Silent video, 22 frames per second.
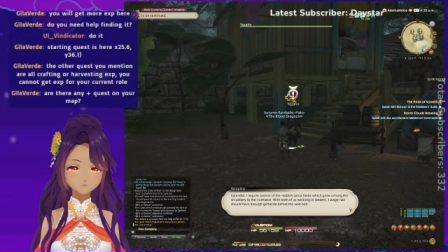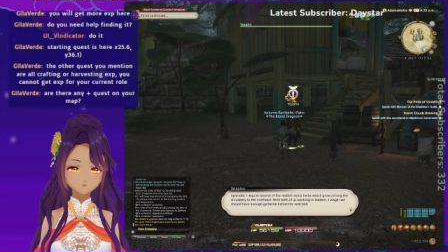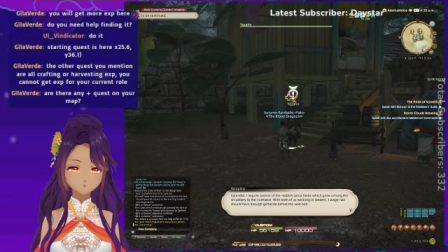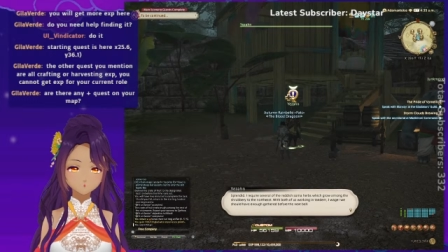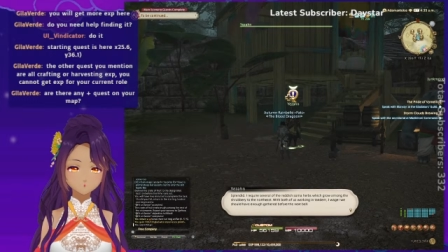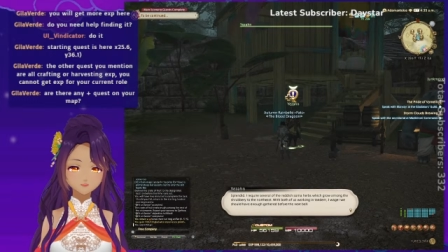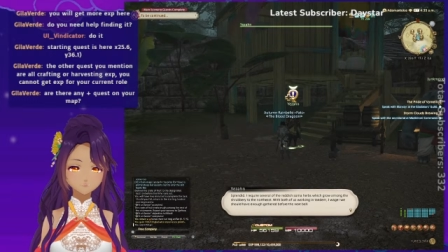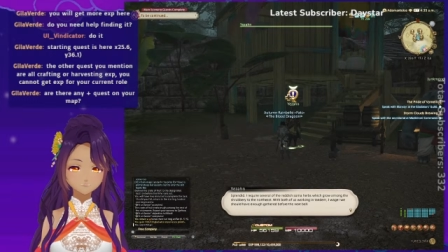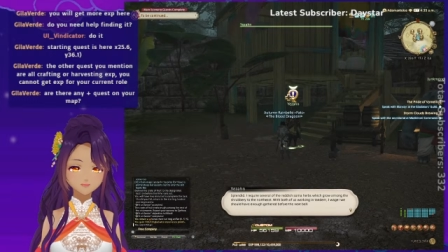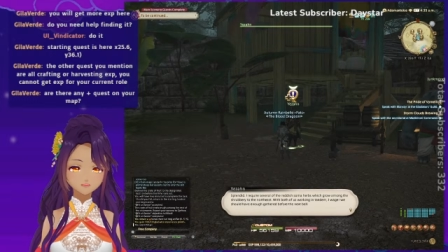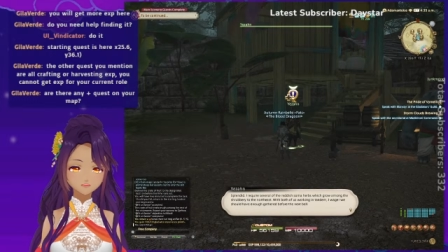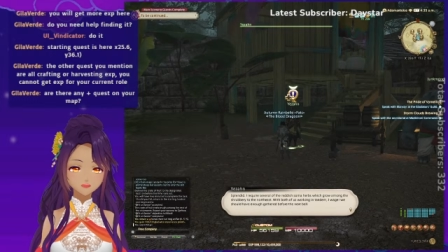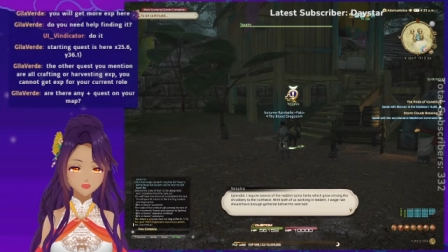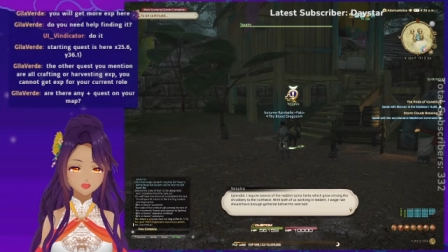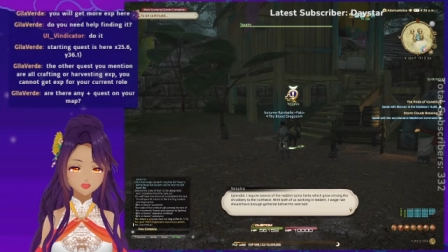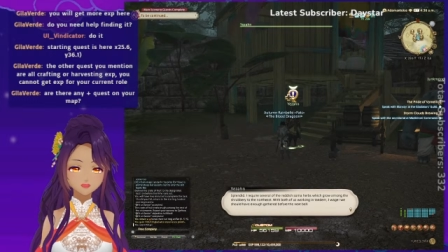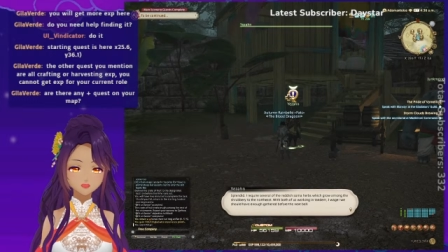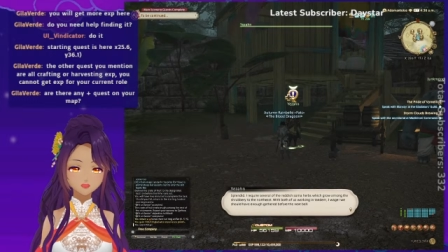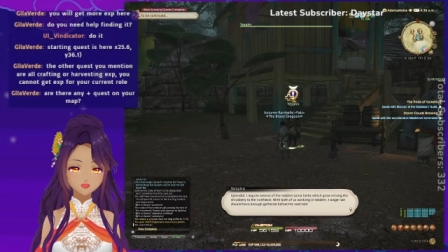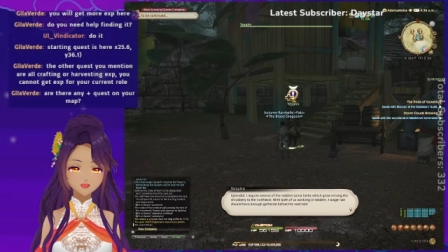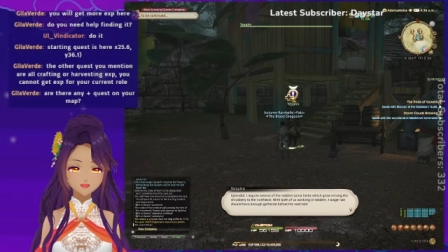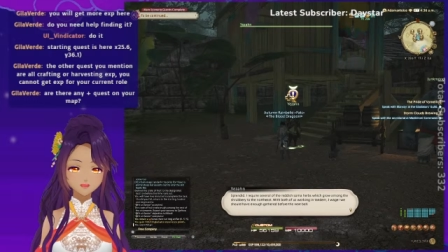which grow
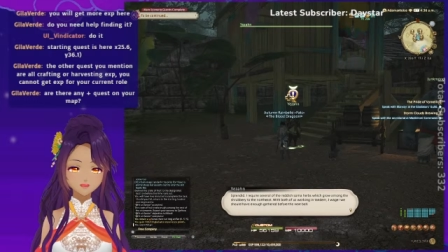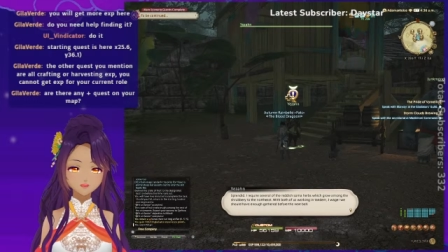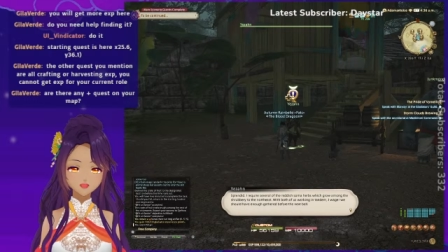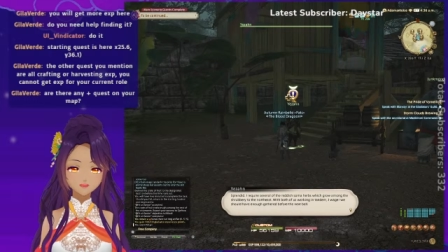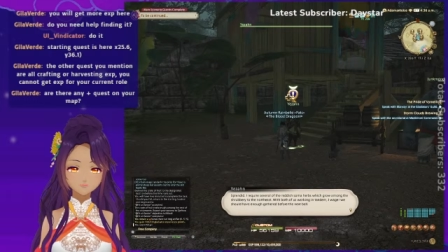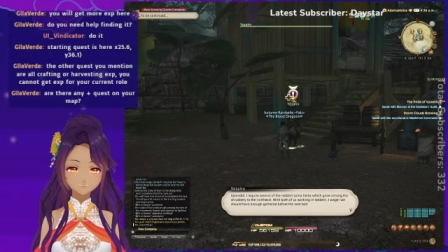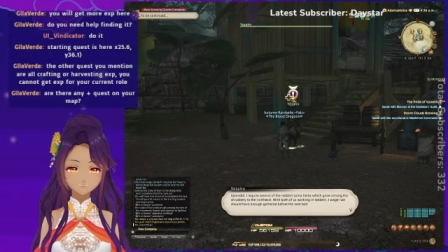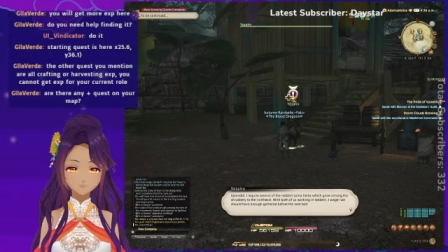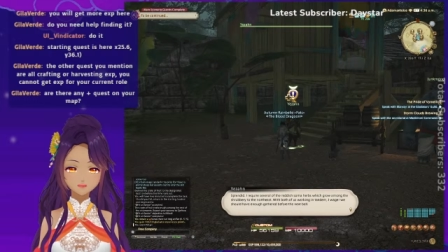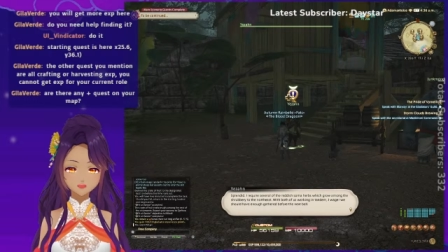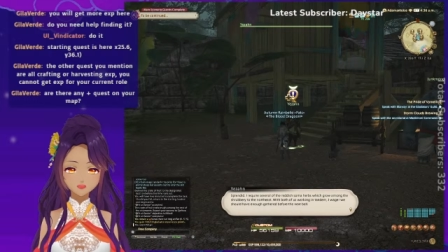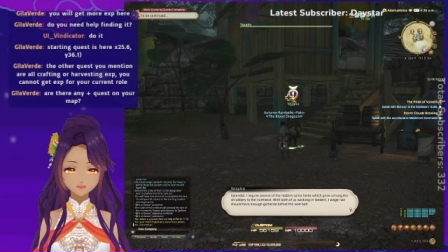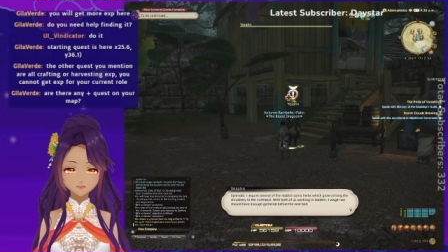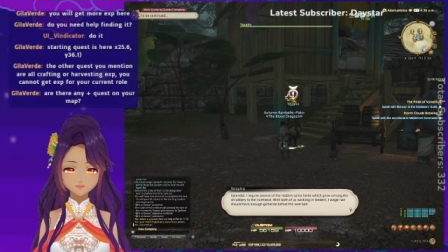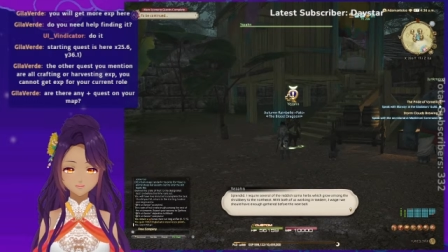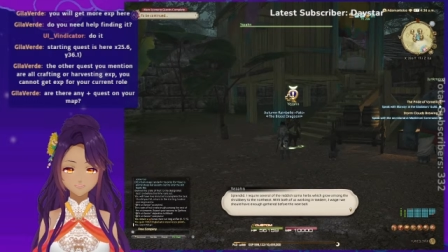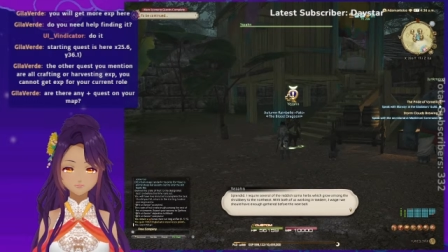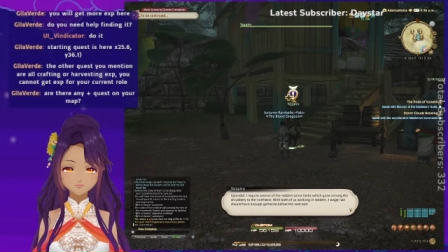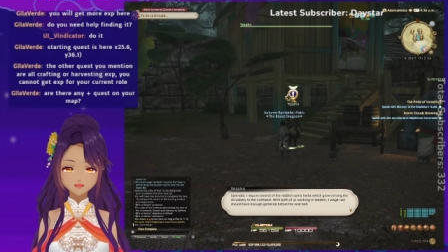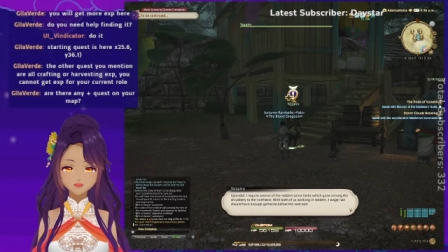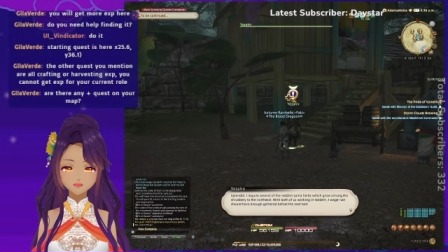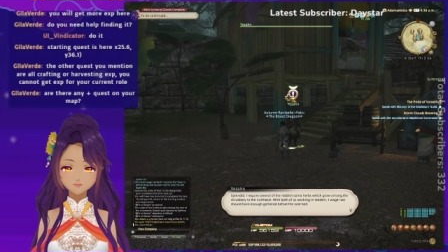among the
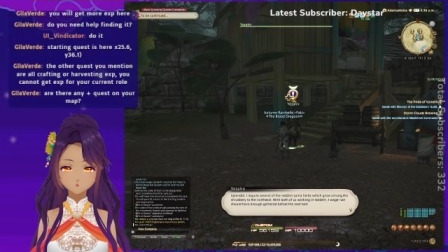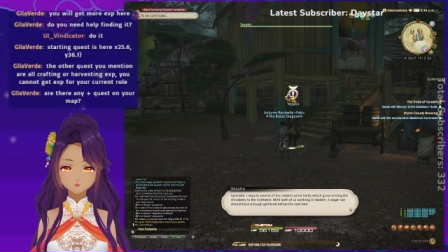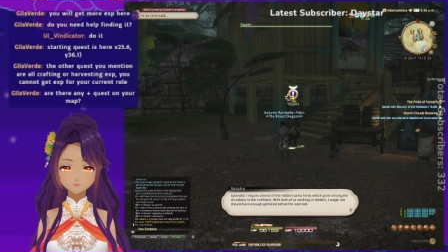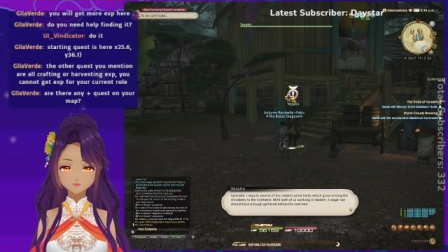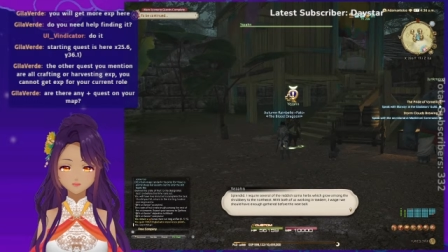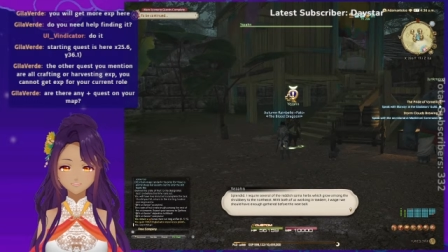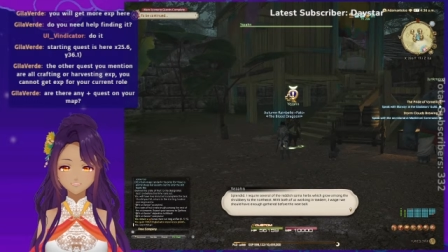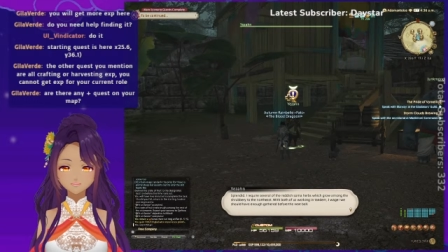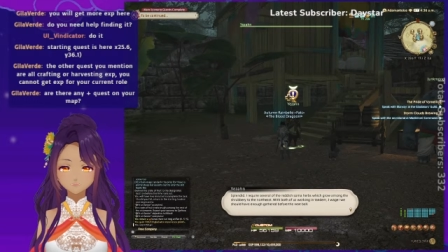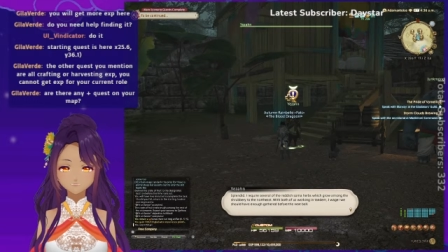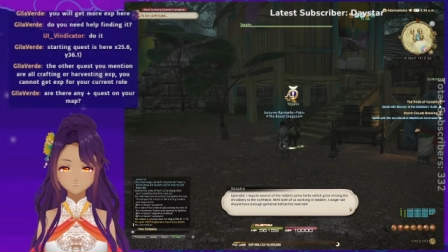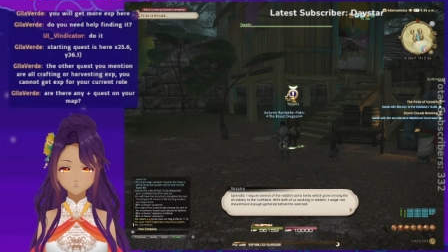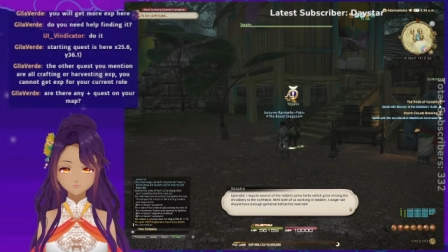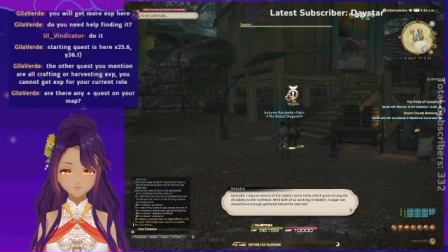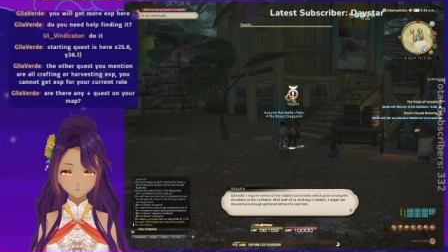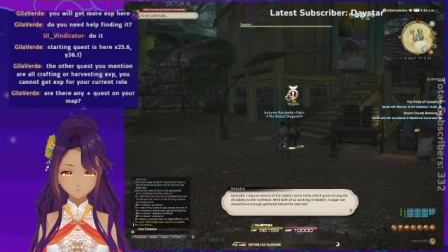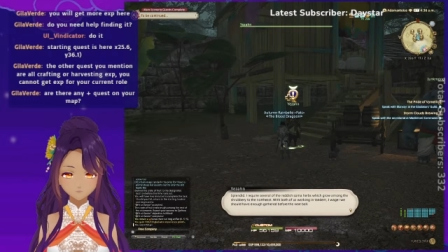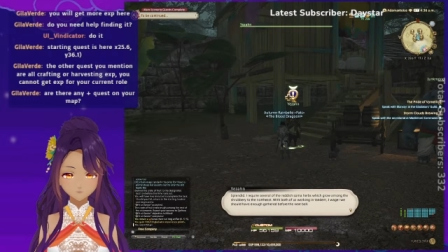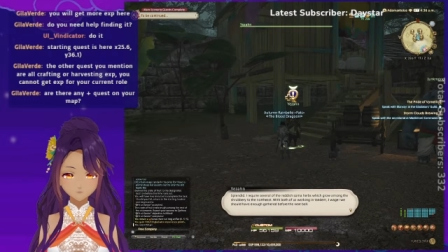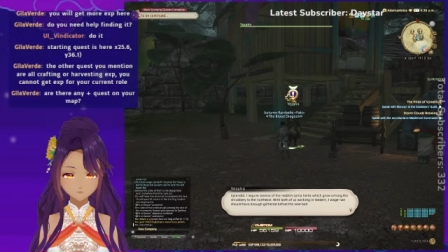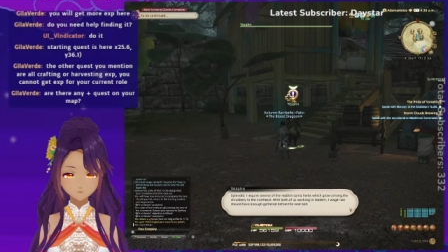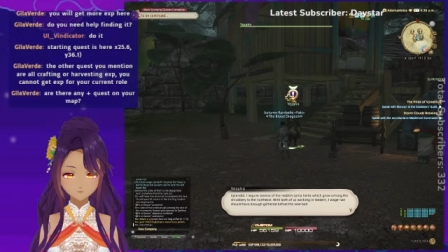shrubbery to the northeast.
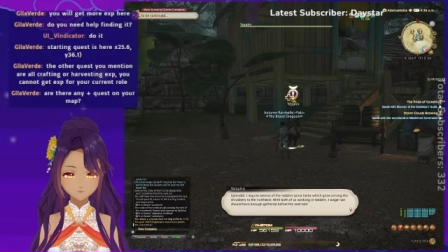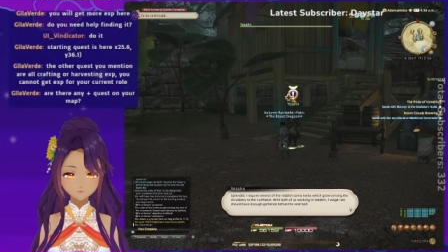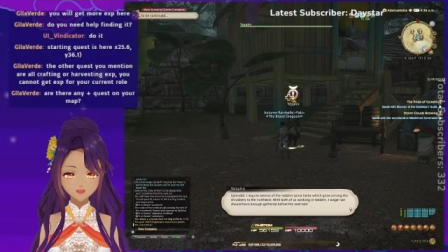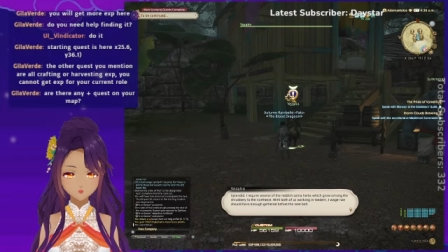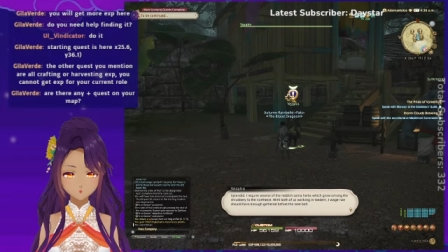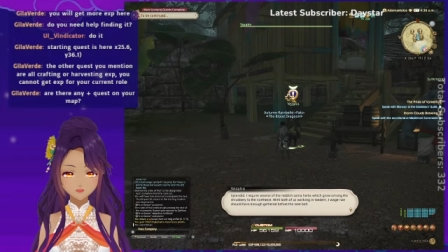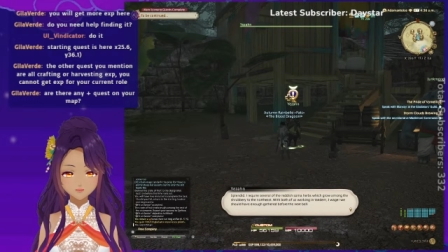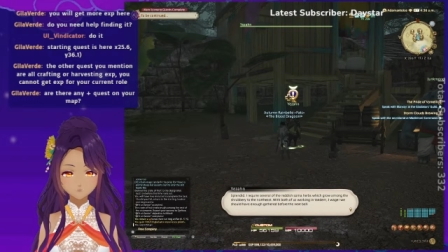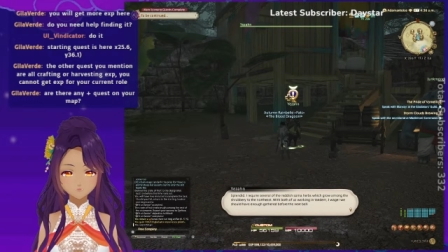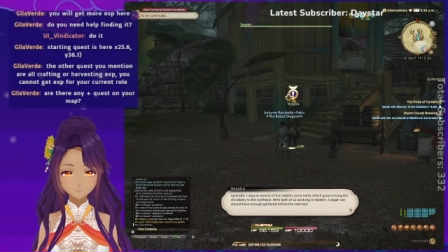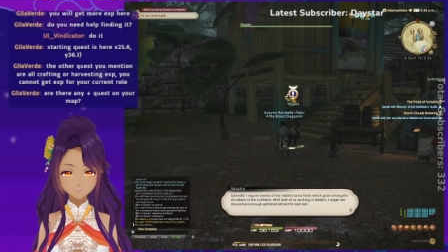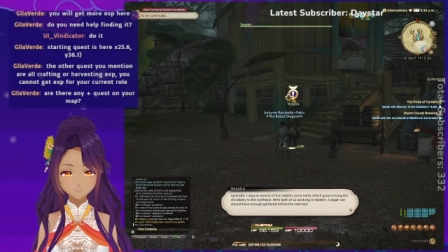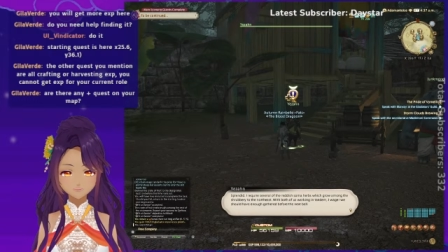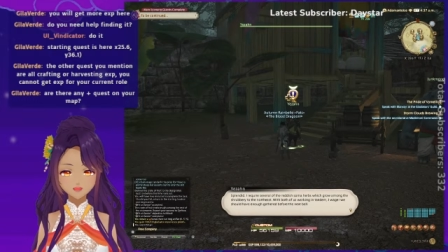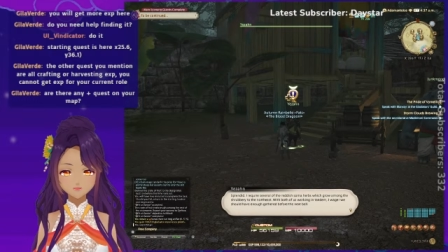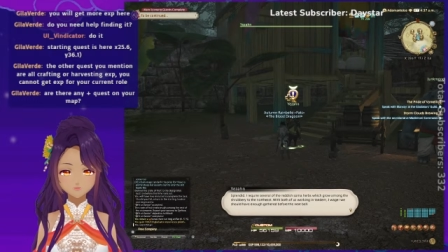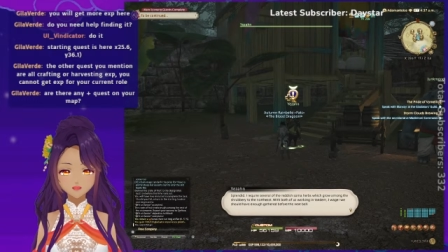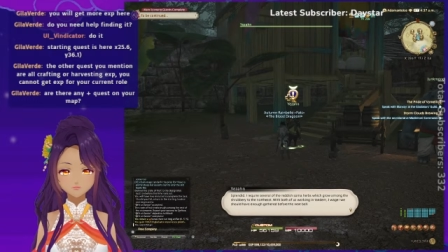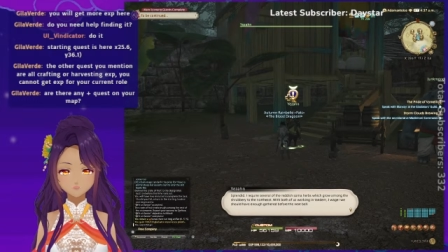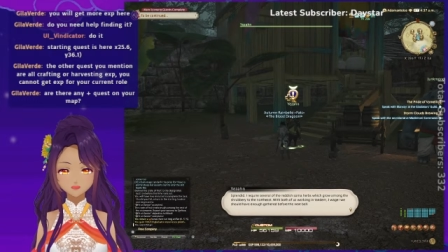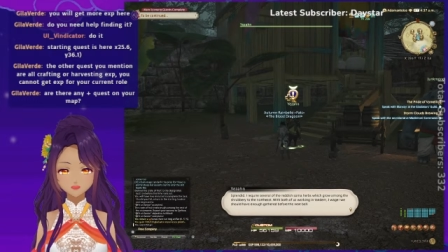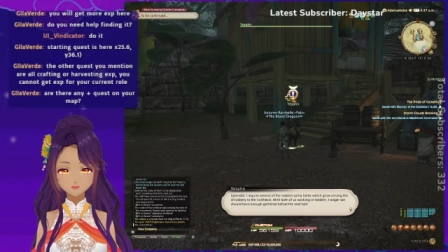With both
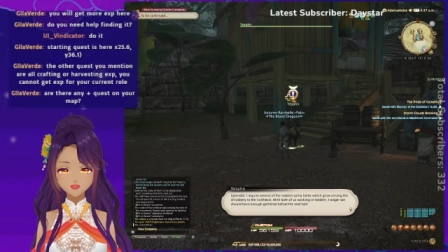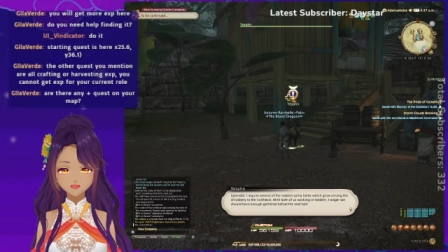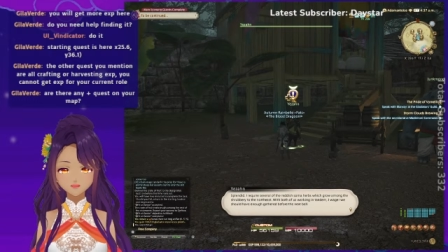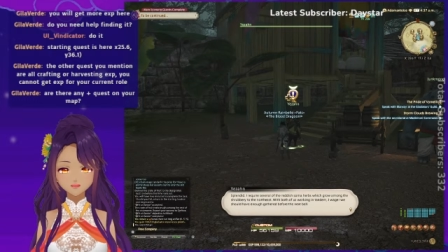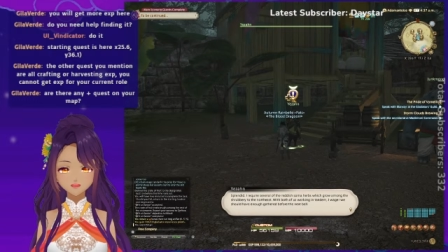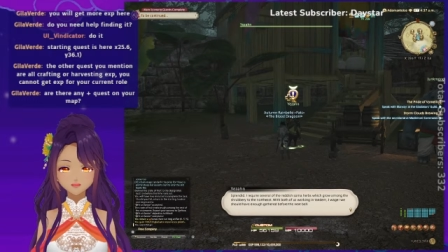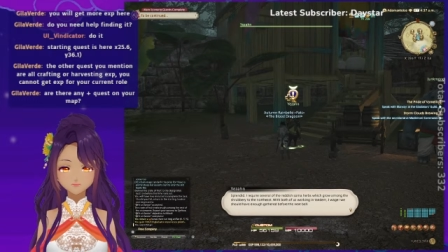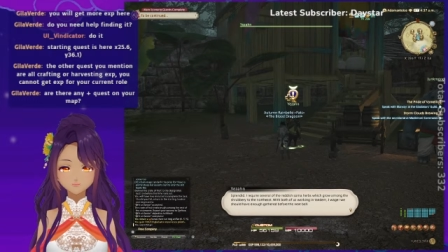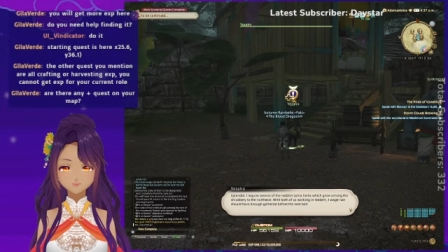of us working in